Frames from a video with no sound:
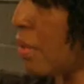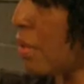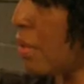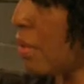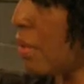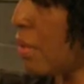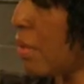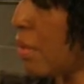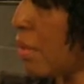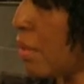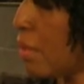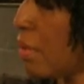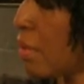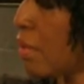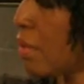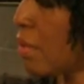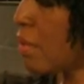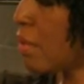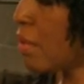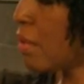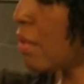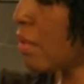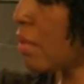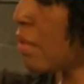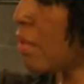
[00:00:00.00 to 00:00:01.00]

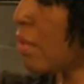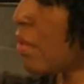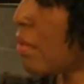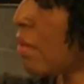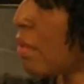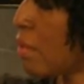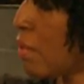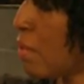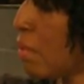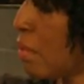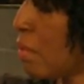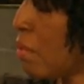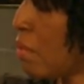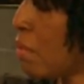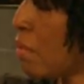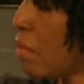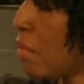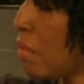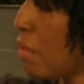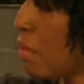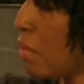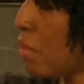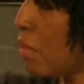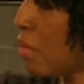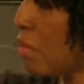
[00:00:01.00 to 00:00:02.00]

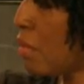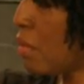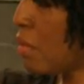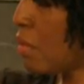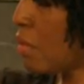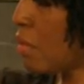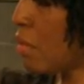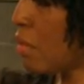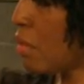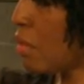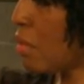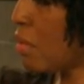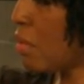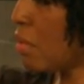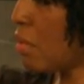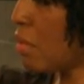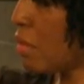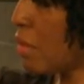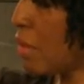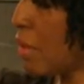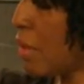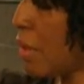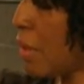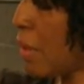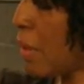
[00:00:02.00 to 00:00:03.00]

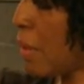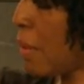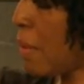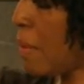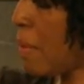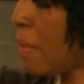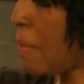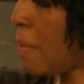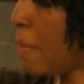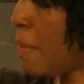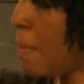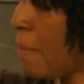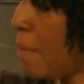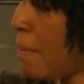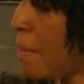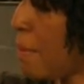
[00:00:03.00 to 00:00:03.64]
[no speech]